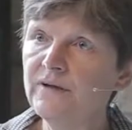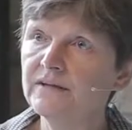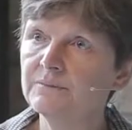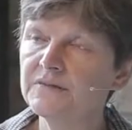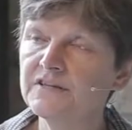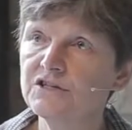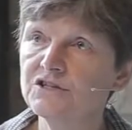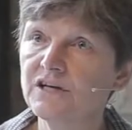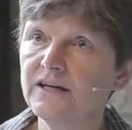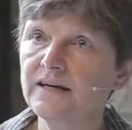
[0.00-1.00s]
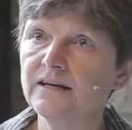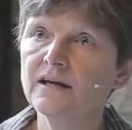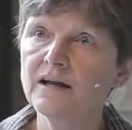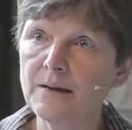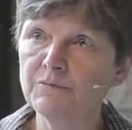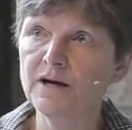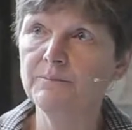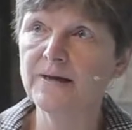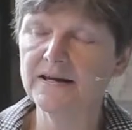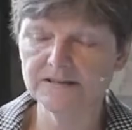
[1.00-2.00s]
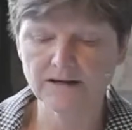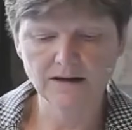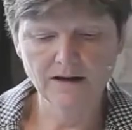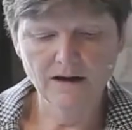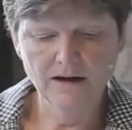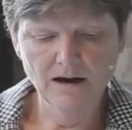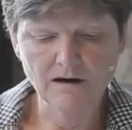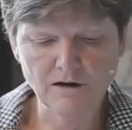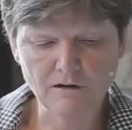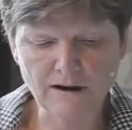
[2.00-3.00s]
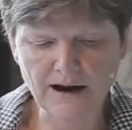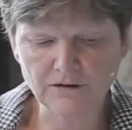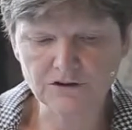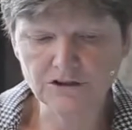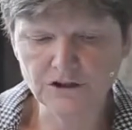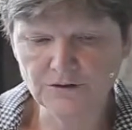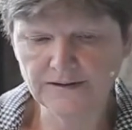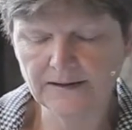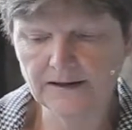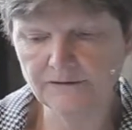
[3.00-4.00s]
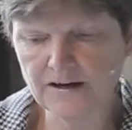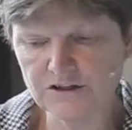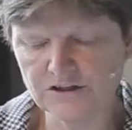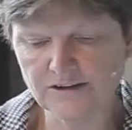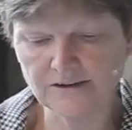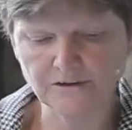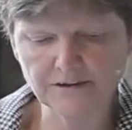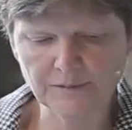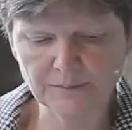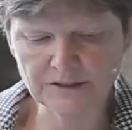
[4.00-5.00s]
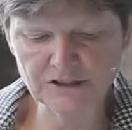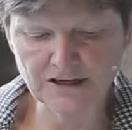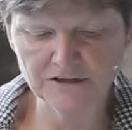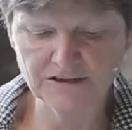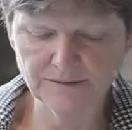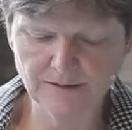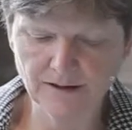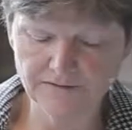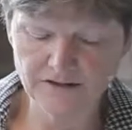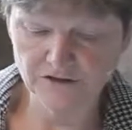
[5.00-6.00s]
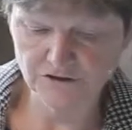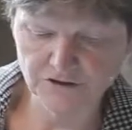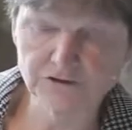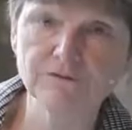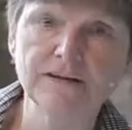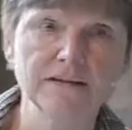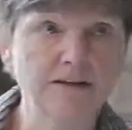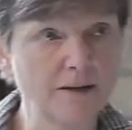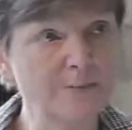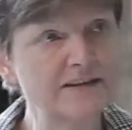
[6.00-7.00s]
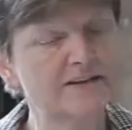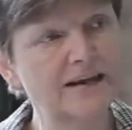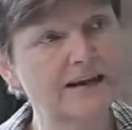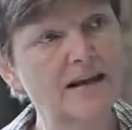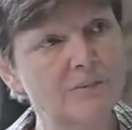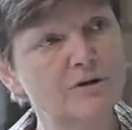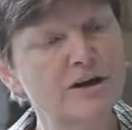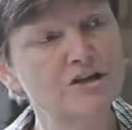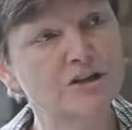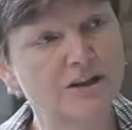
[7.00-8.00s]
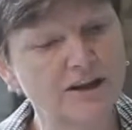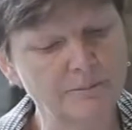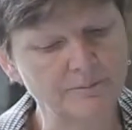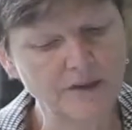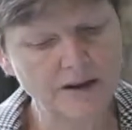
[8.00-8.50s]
we can potentially collaborate better around using innovation to solve some of the big challenges. I've touched on it already, and I'll come back to that collaboration theme.